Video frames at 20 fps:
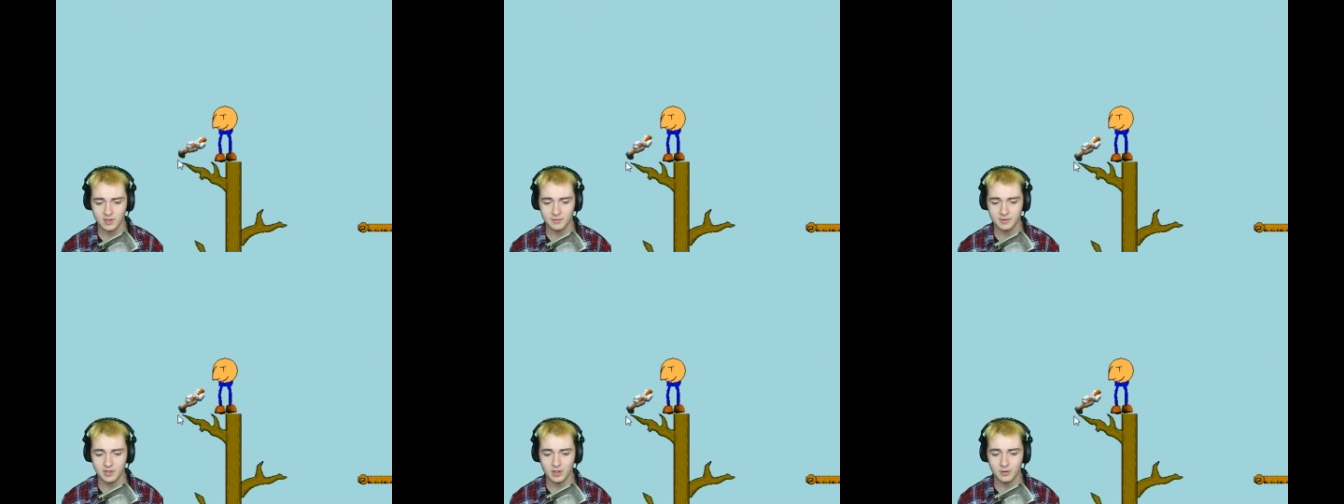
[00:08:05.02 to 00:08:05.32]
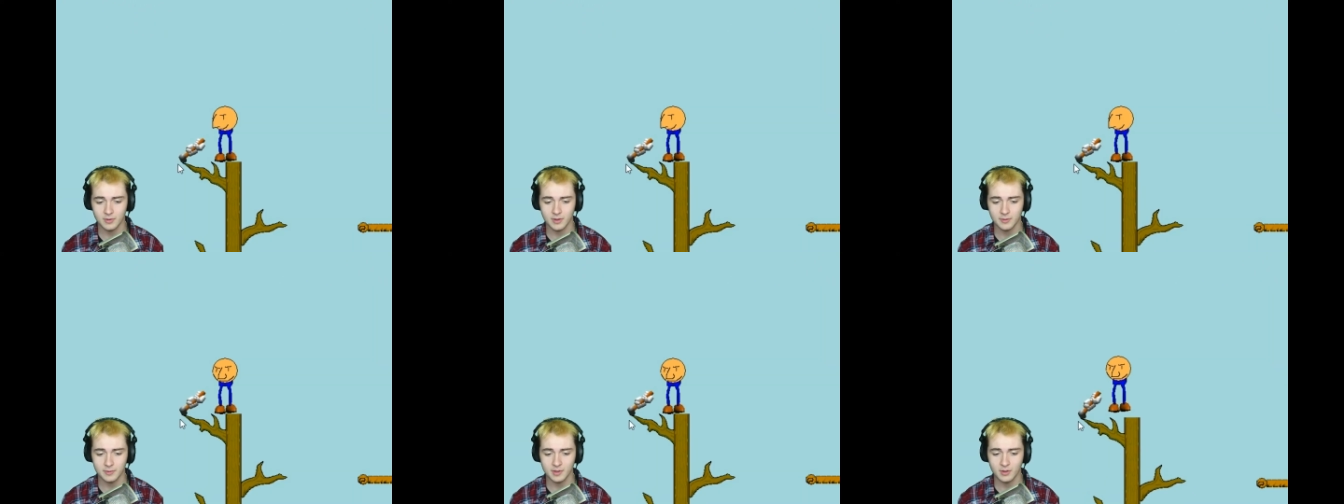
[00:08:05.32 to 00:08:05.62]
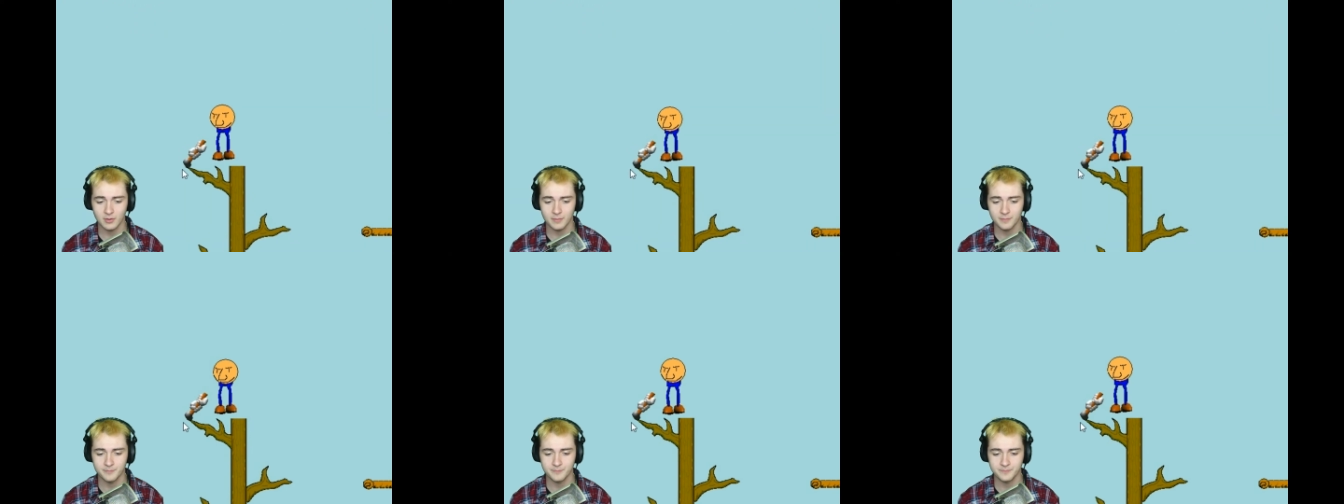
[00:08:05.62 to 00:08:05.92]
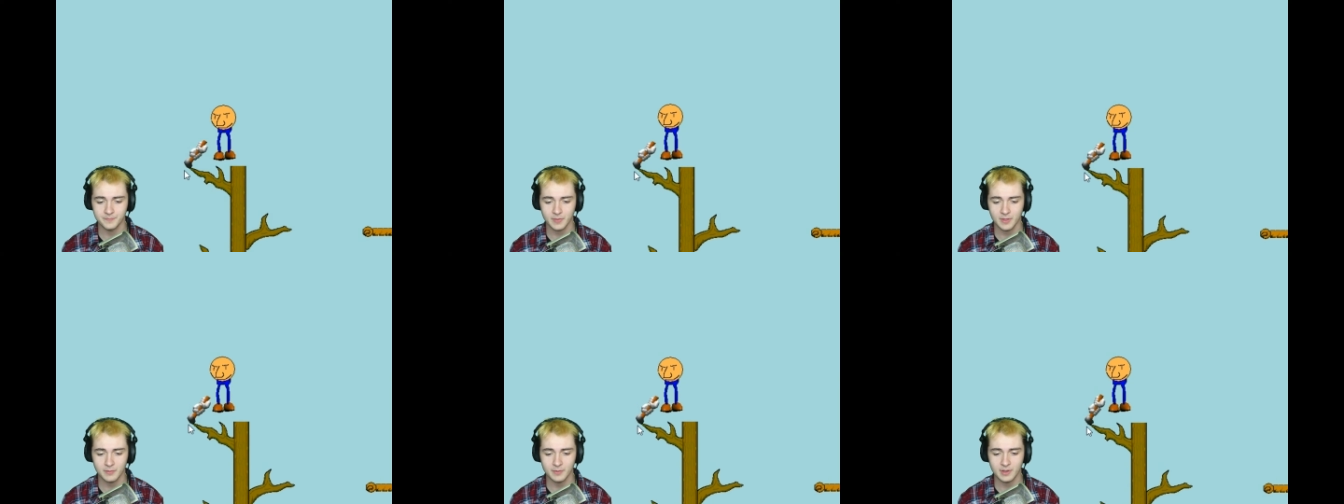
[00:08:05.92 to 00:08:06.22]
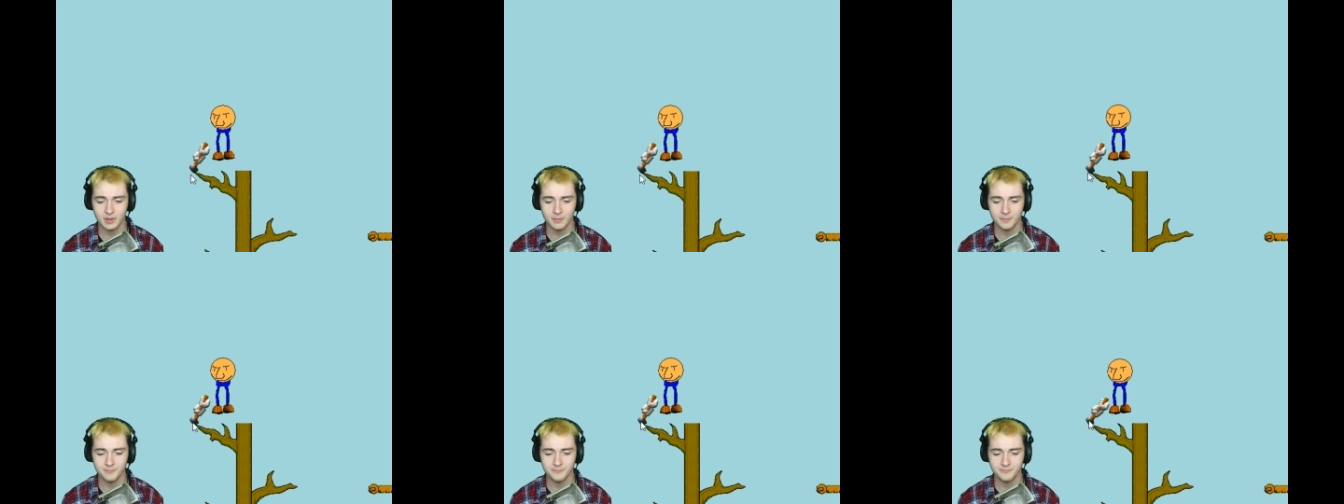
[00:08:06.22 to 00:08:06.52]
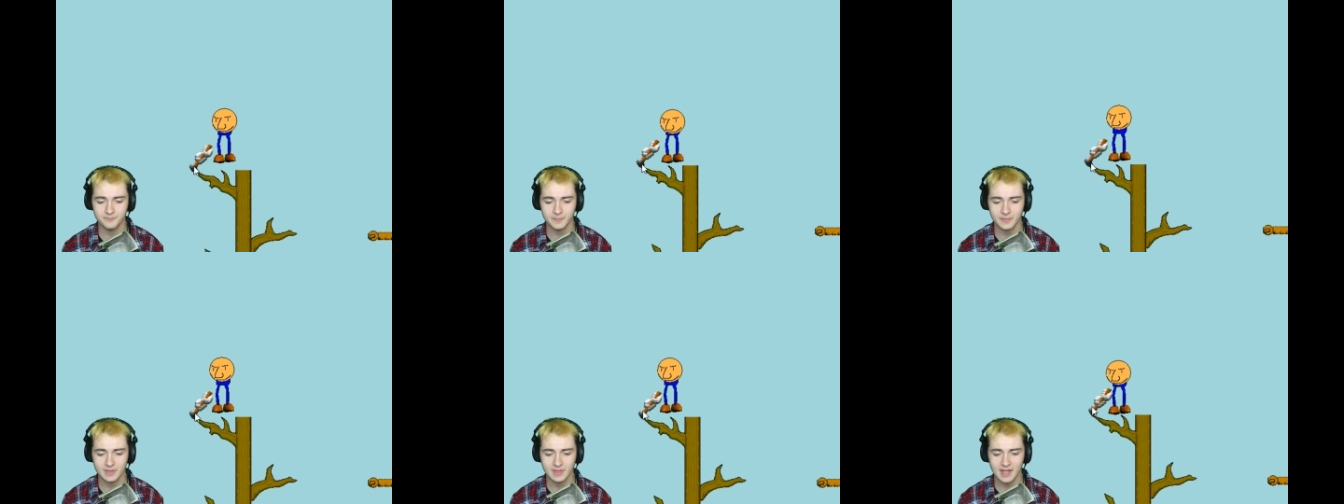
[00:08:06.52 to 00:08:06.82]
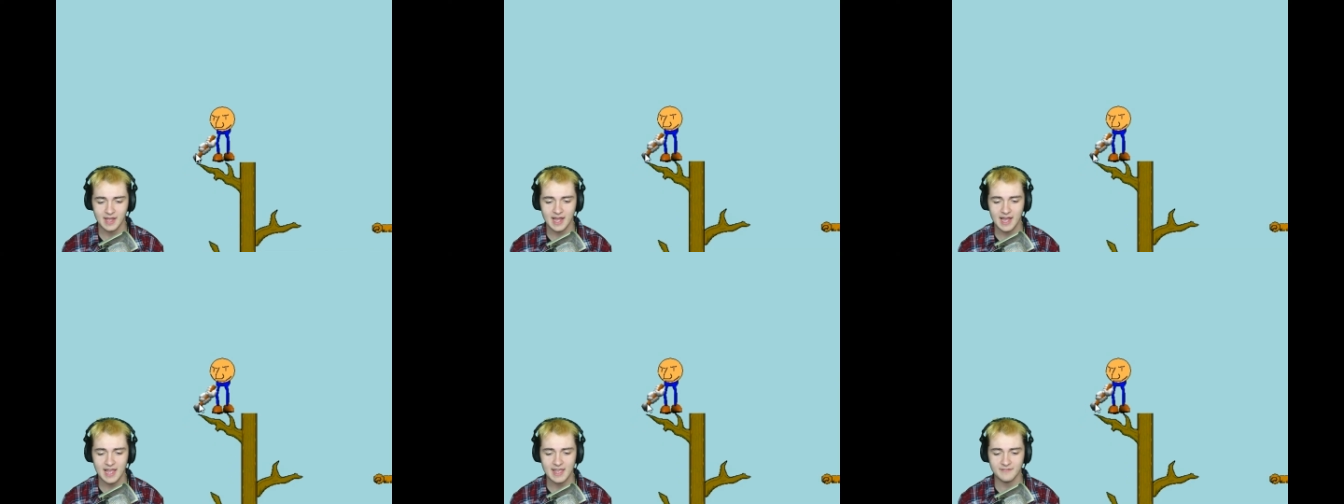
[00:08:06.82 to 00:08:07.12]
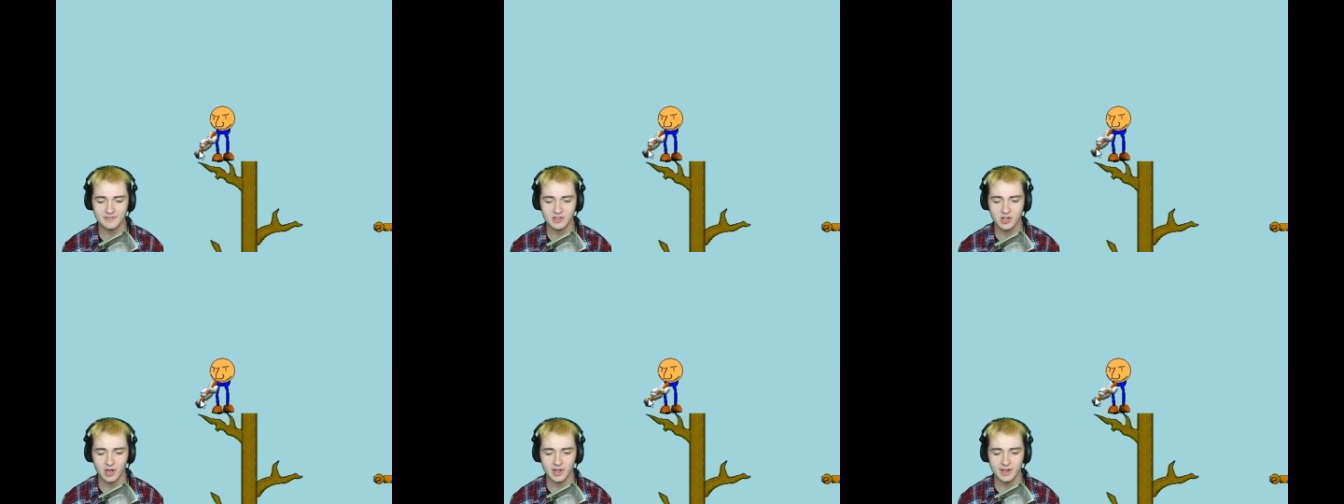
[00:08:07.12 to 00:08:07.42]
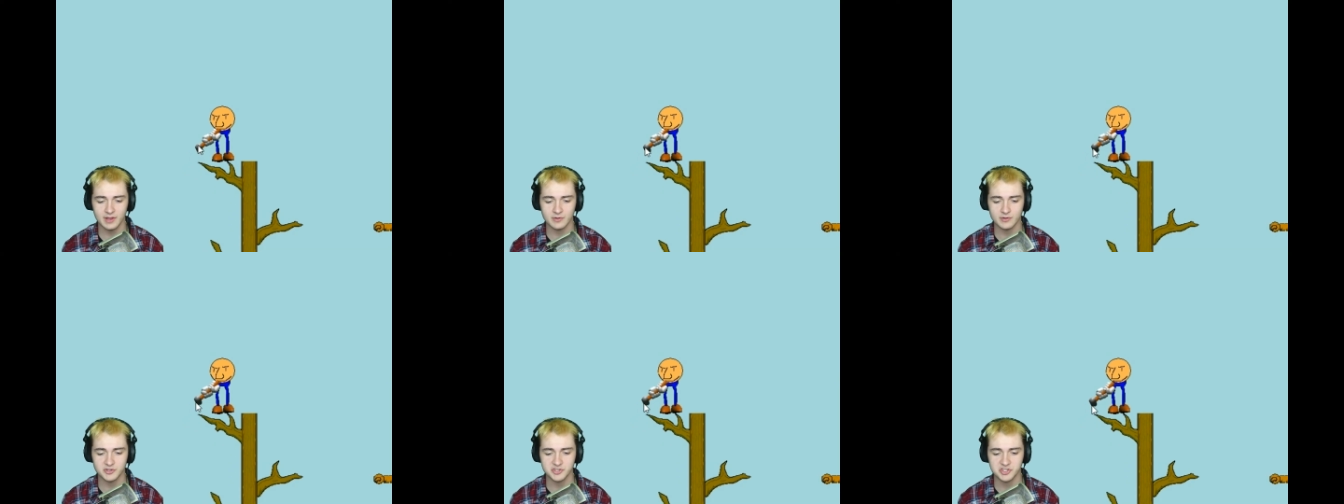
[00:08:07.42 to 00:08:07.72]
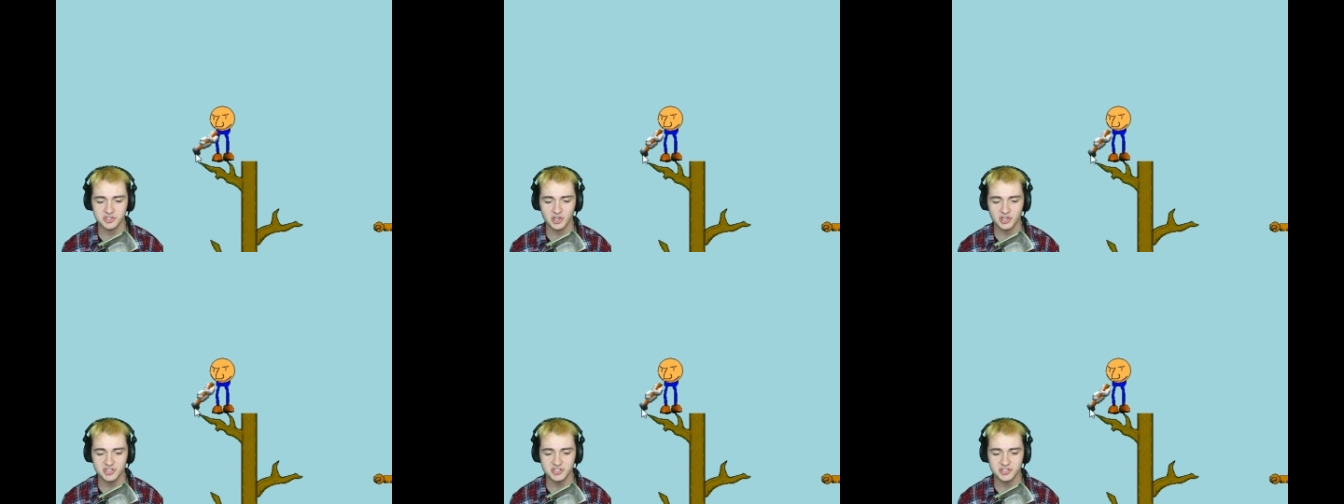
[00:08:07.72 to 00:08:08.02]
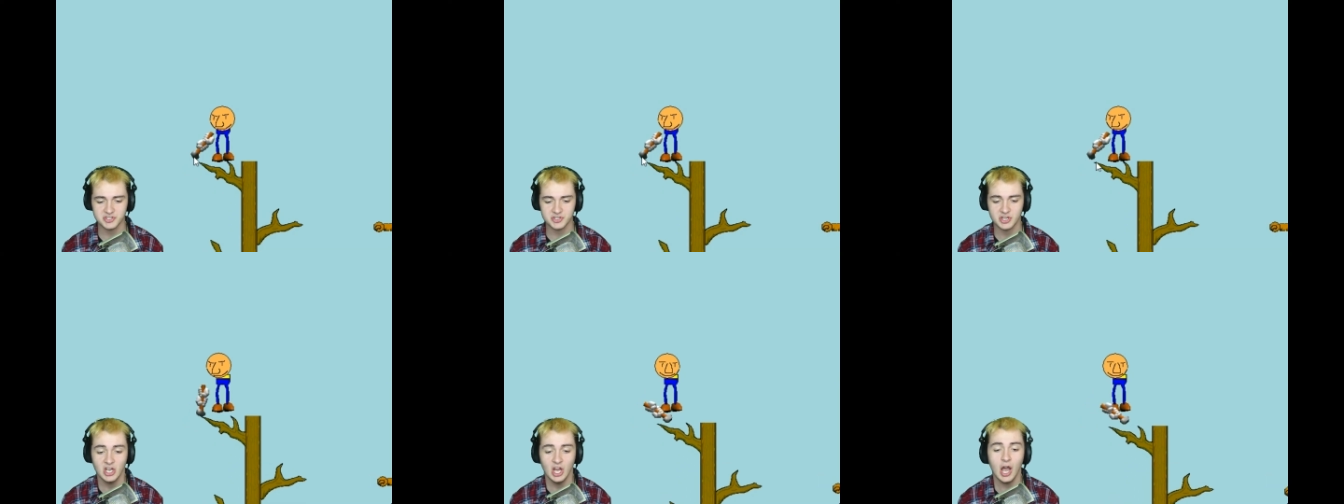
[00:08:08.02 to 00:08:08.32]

Here we go, here we go, here we go. I have got it just